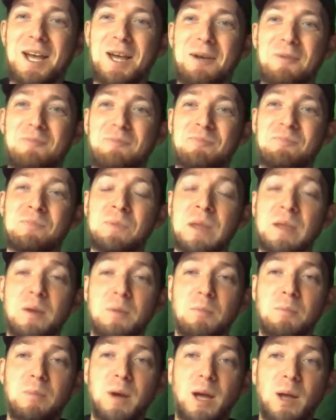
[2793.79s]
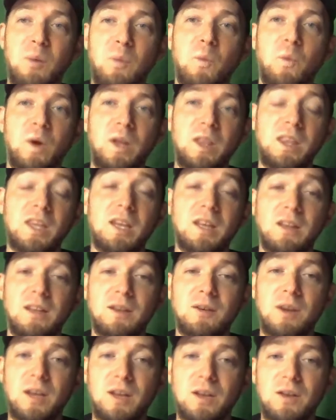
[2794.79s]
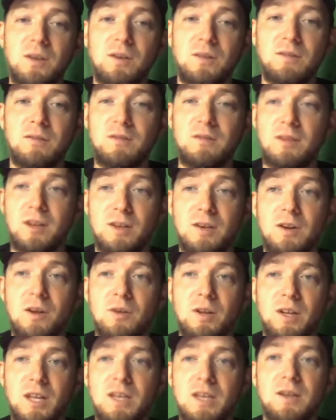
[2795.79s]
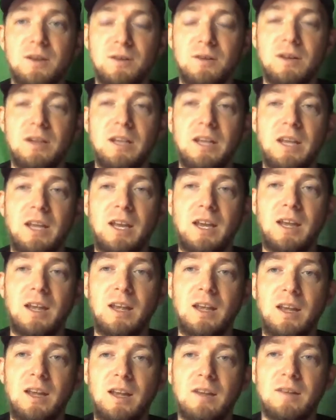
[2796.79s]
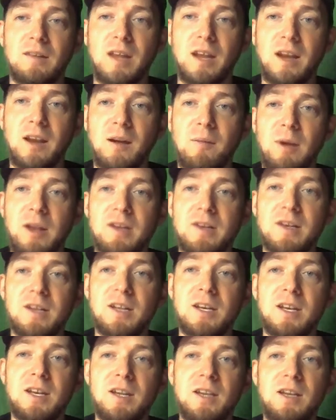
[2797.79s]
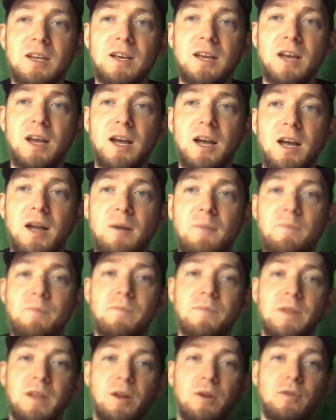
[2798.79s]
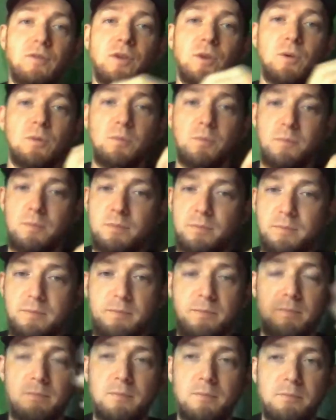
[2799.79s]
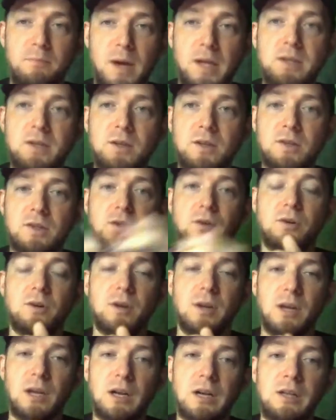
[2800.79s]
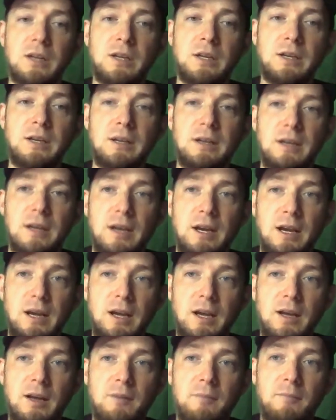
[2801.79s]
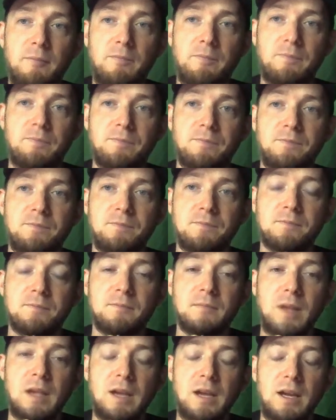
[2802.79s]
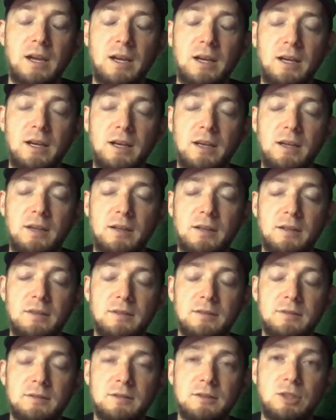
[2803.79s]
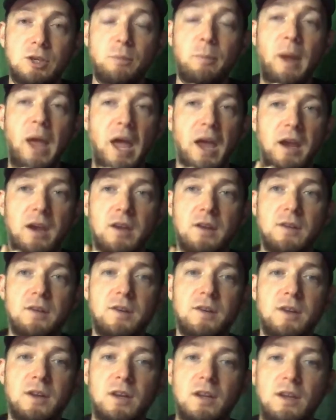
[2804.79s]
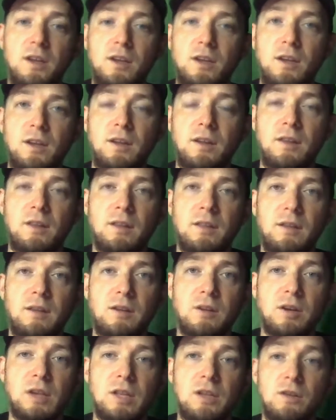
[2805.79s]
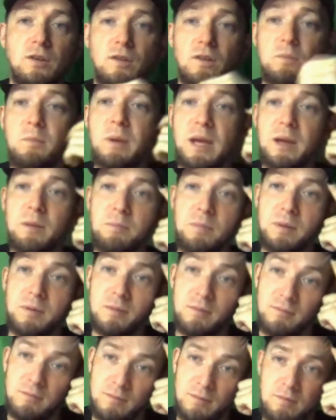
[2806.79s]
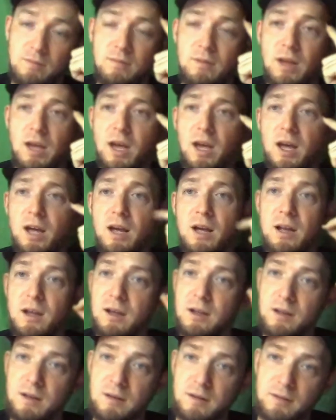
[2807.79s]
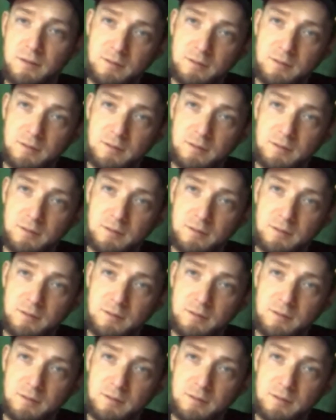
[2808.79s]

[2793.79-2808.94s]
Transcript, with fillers: um, but one thing that you can do, could totally do is, like I mentioned, um, you know, if you bundle your um, uh, your package, you can use pip. Uh,